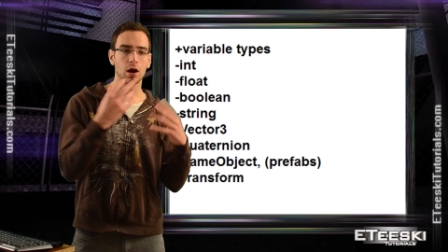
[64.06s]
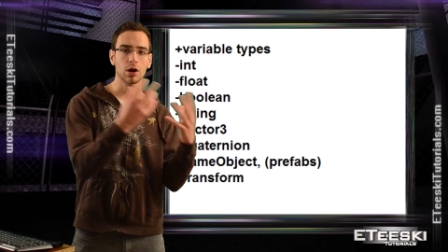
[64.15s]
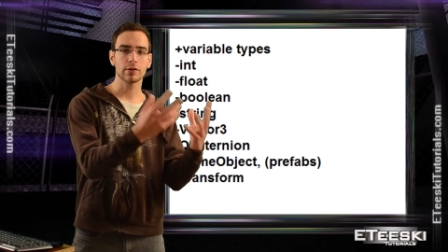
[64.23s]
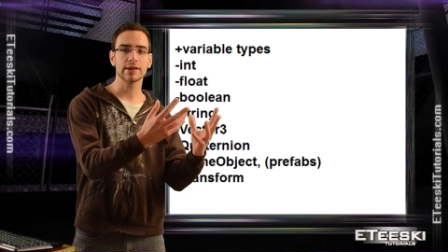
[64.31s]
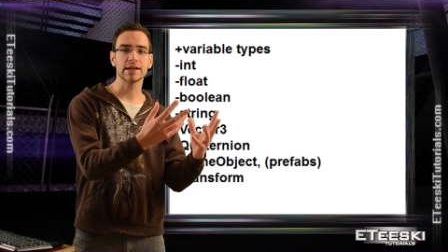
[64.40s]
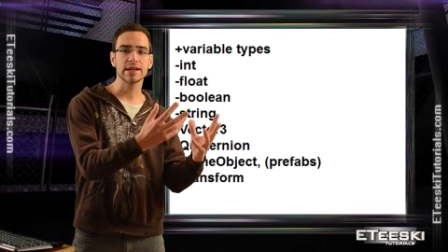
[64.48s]

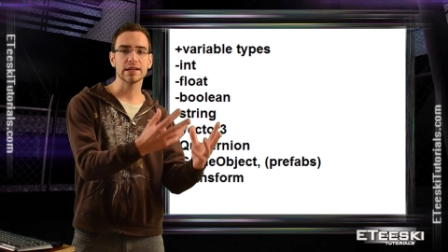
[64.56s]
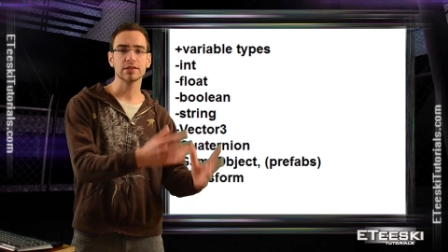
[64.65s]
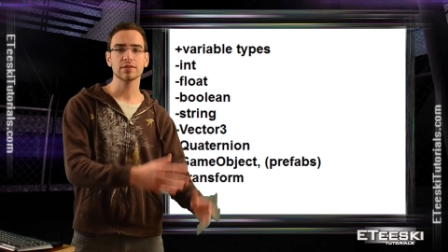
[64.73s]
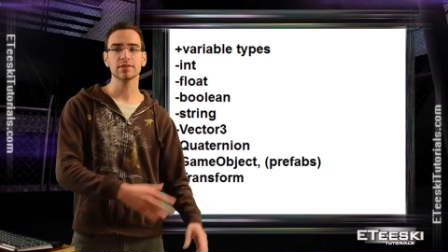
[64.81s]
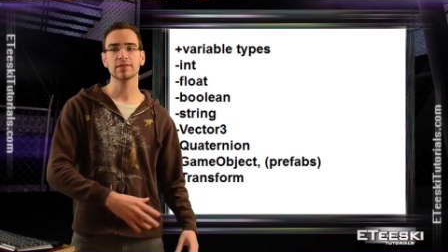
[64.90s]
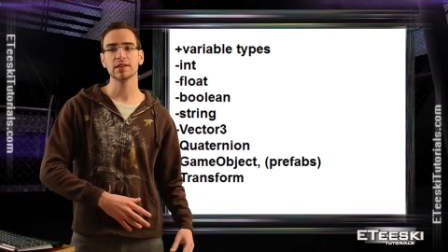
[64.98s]
already in
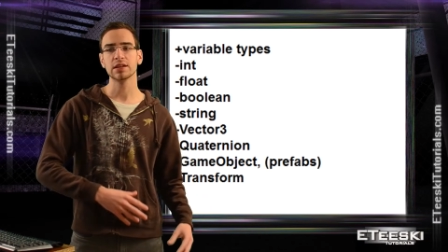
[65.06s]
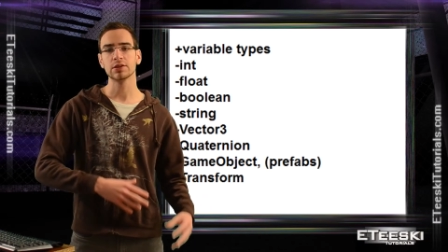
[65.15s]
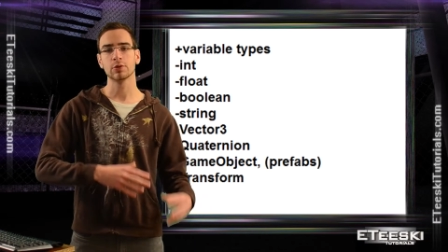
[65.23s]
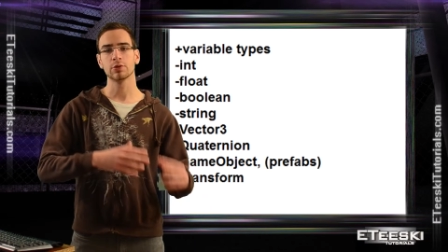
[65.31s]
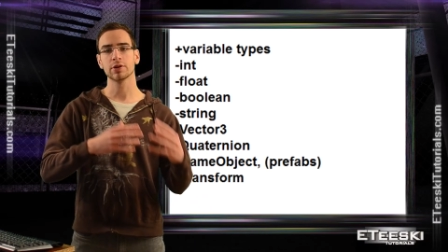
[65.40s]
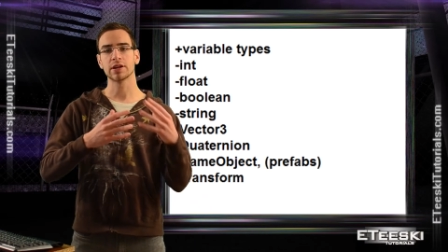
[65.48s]
your scene
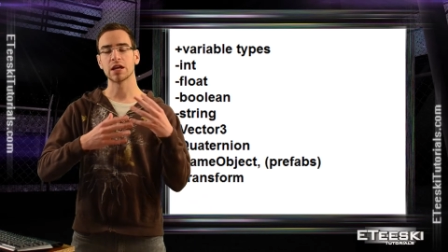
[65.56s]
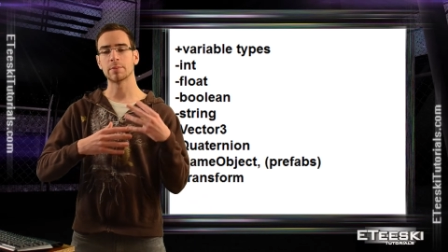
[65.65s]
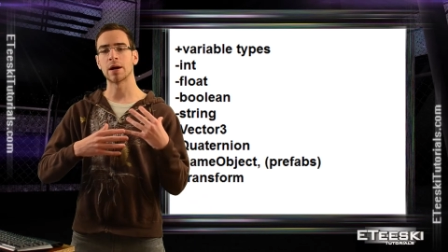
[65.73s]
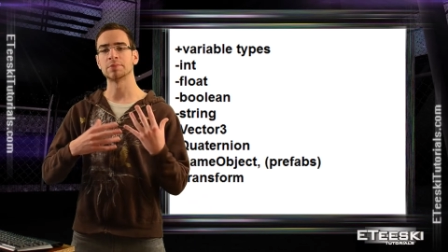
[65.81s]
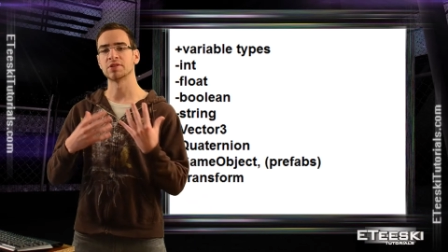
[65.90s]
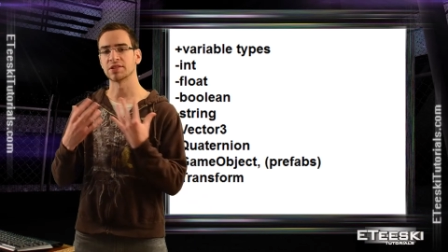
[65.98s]
or a game
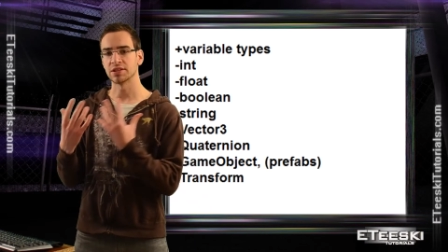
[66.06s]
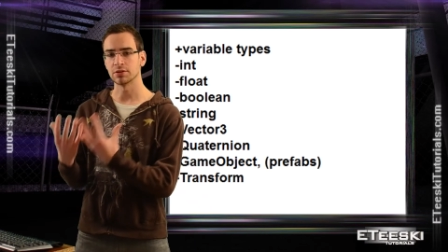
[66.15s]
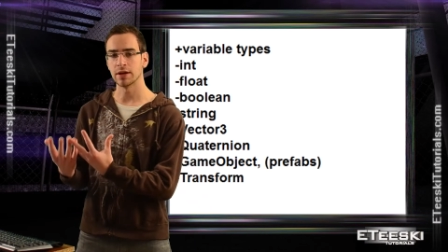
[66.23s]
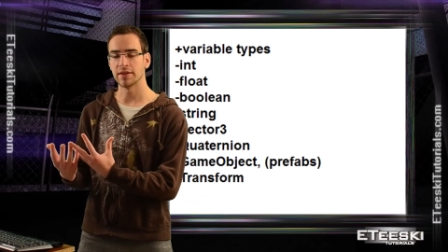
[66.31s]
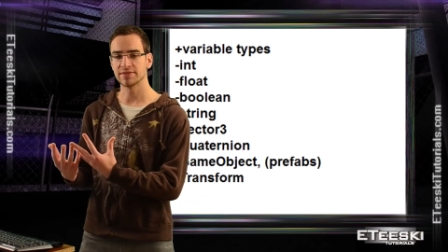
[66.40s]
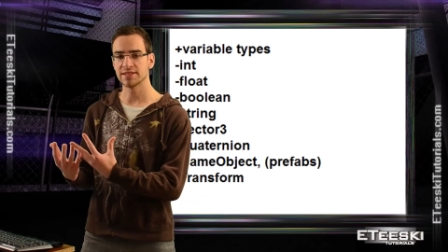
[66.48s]
object that you
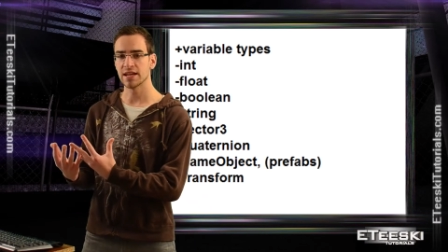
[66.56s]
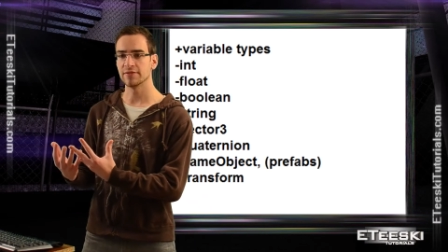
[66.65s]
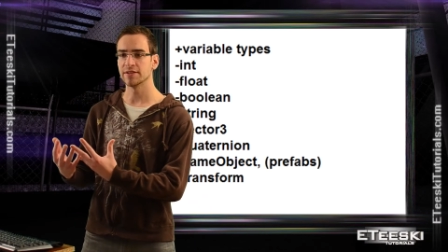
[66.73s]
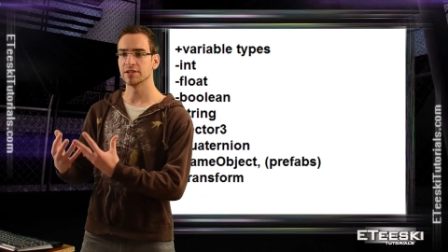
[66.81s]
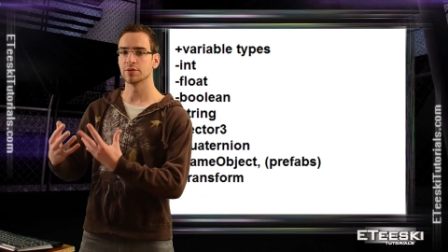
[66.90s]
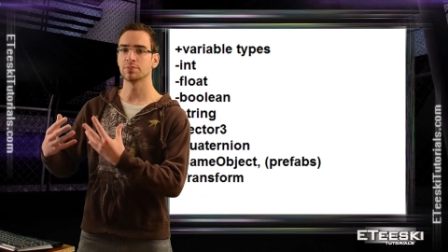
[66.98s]
have saved
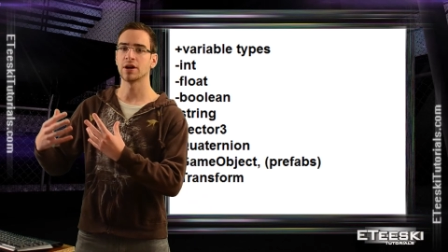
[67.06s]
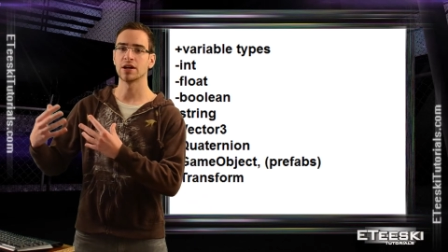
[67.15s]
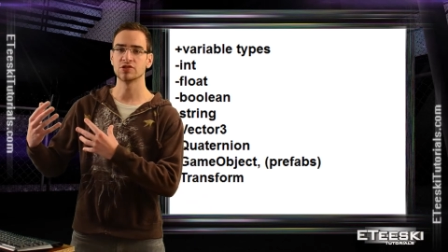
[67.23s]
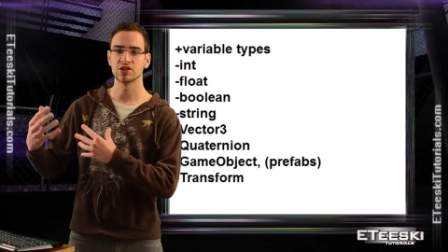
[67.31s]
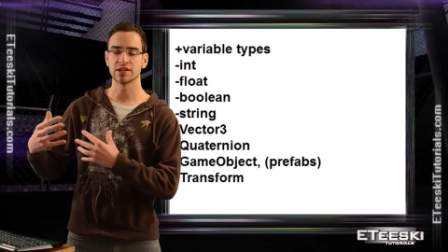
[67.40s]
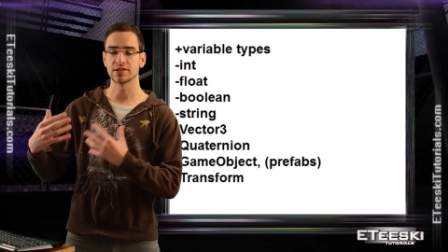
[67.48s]
in your
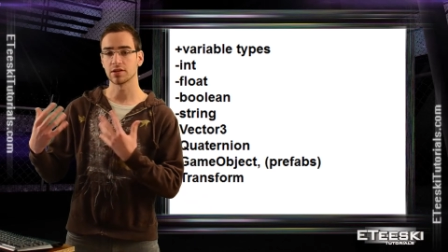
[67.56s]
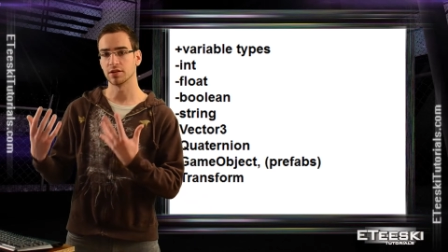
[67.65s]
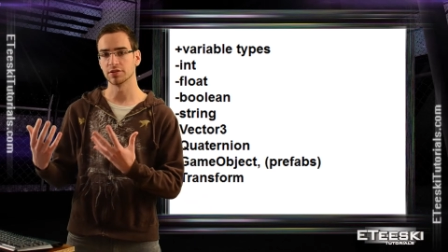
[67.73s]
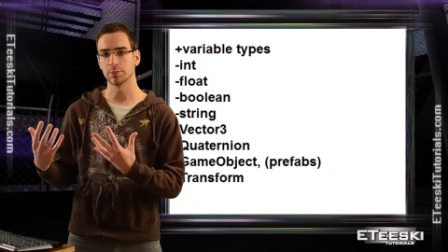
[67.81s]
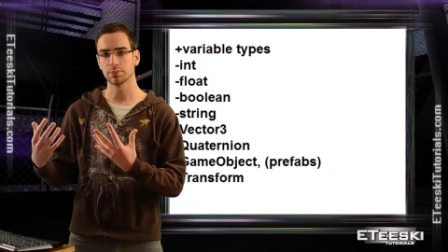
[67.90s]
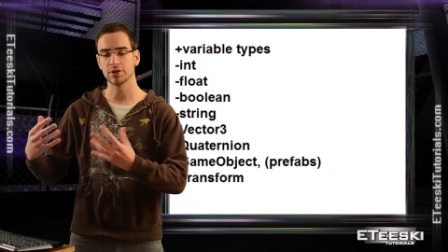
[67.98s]
project
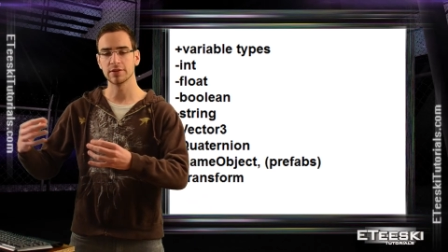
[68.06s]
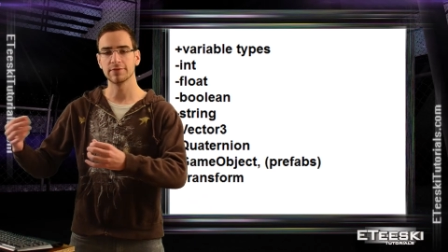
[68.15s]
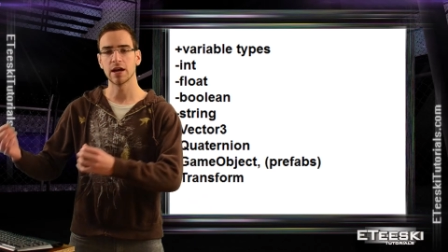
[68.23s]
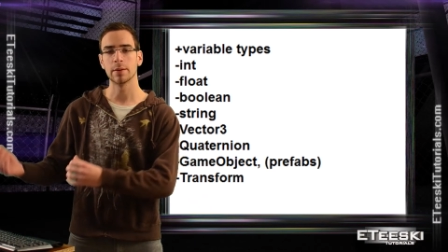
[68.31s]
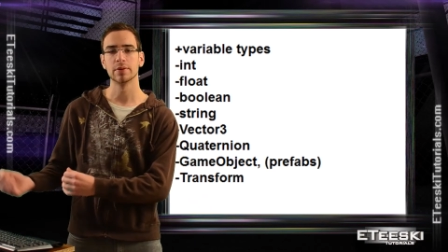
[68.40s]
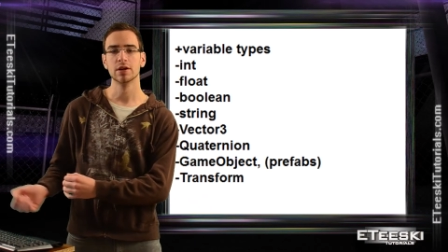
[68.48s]
called a
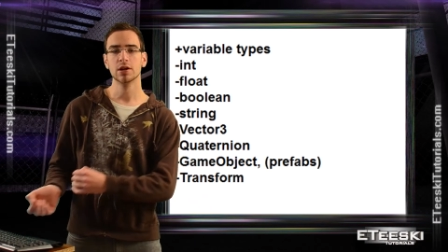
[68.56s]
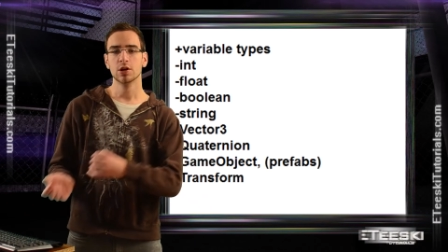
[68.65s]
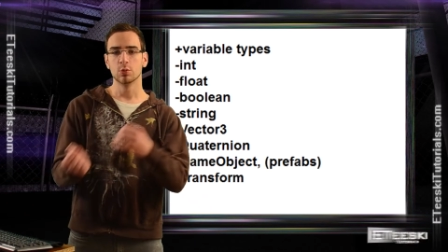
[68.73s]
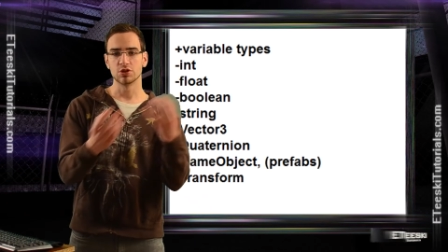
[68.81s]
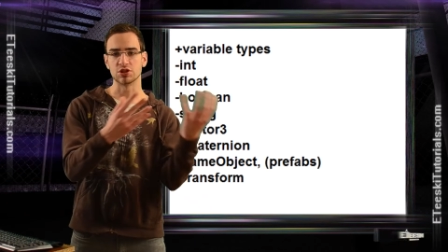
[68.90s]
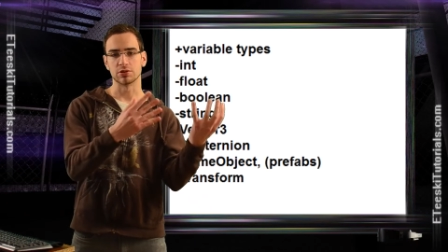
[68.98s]
prefab,
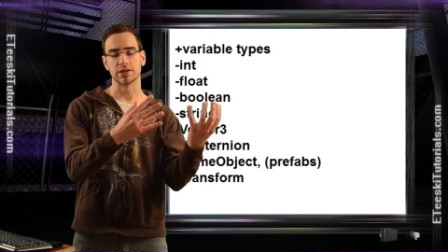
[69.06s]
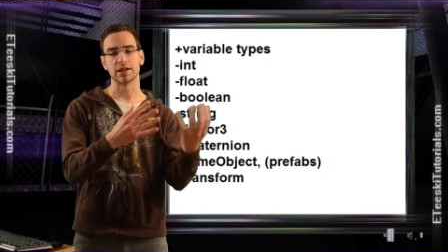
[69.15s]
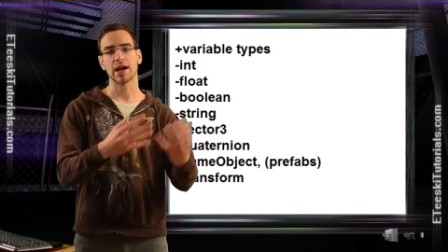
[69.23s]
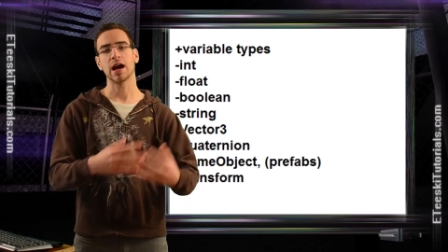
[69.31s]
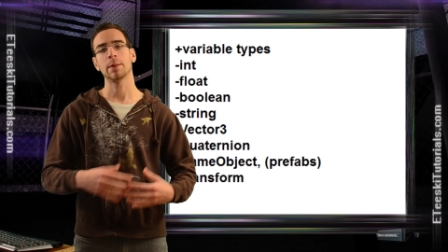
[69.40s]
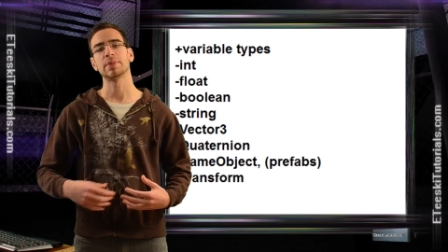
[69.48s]
which you can
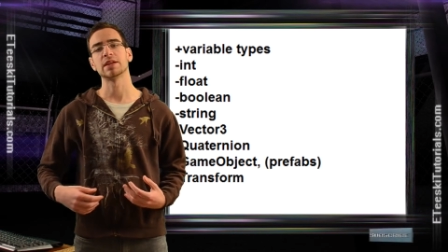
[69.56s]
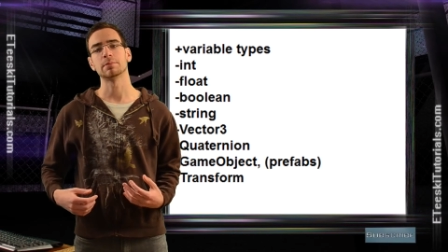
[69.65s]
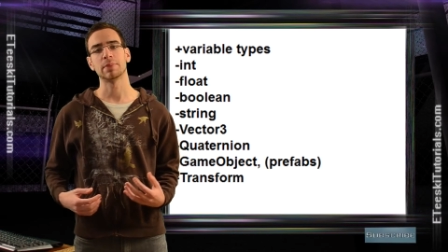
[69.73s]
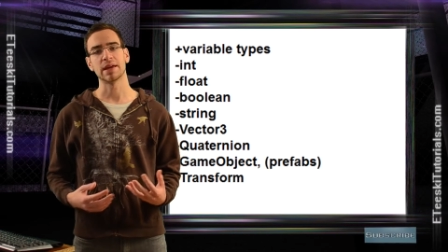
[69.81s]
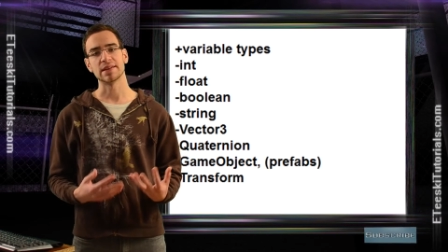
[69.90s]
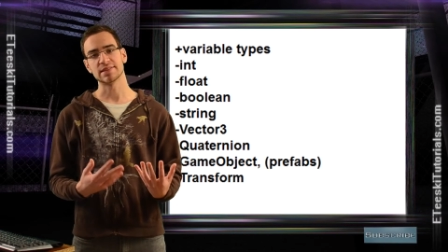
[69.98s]
copy and
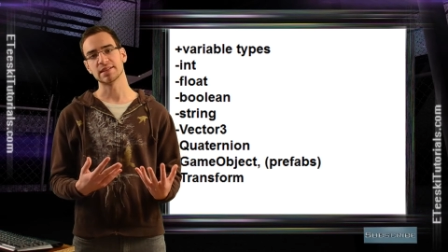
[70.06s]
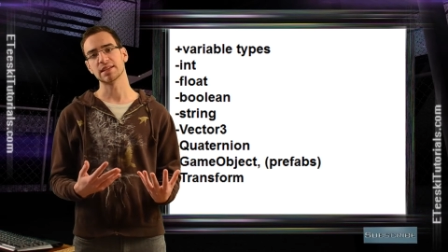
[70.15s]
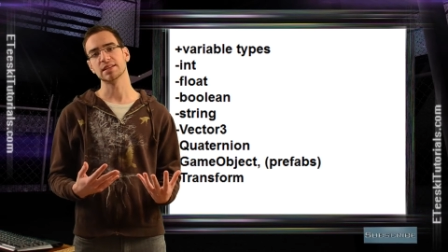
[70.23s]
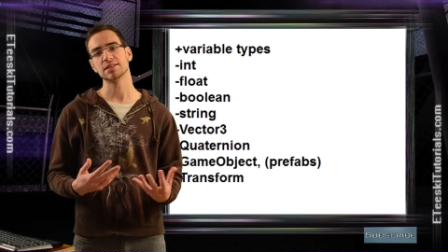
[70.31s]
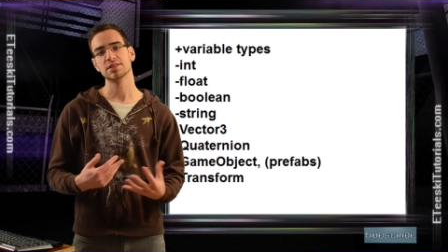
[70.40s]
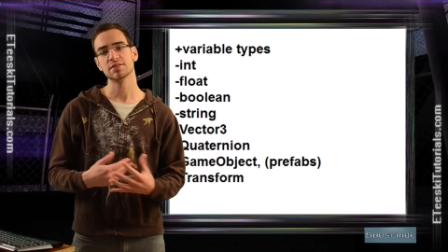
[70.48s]
paste
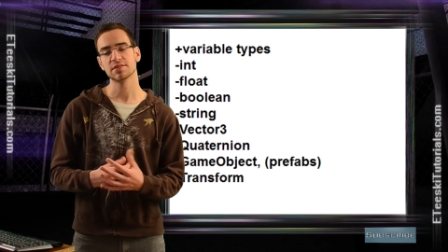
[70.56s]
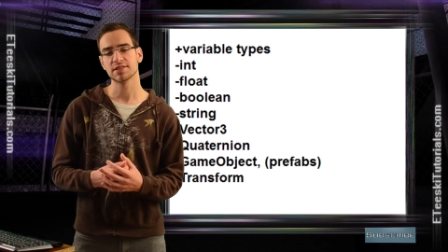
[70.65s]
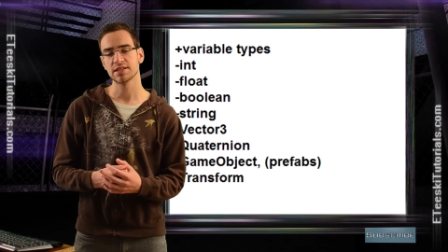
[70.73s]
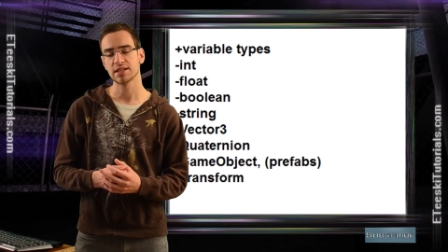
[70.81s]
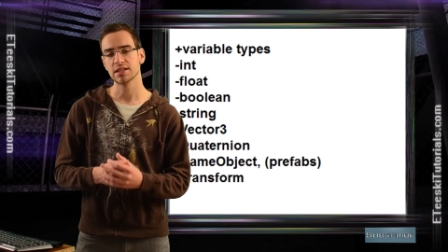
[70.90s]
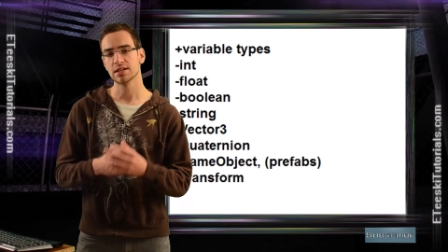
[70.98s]
into your
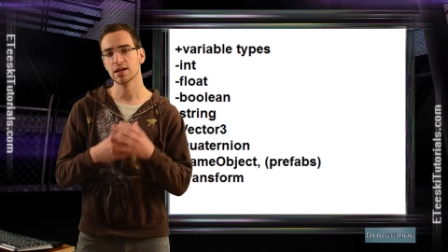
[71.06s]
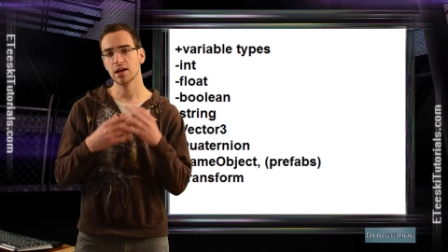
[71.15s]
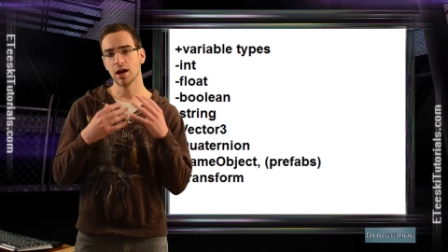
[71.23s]
scene.